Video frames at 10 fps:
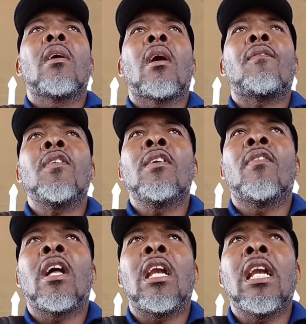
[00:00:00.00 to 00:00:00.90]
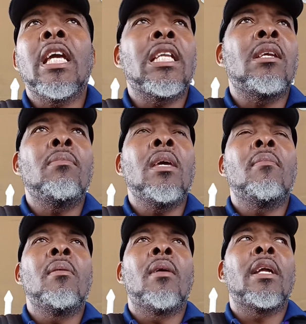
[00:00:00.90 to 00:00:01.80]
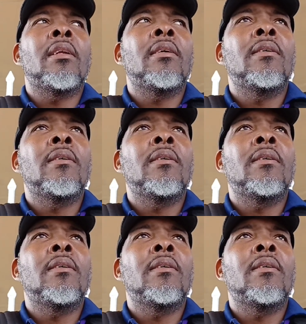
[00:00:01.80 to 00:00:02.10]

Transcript: A fever licked the baby, man.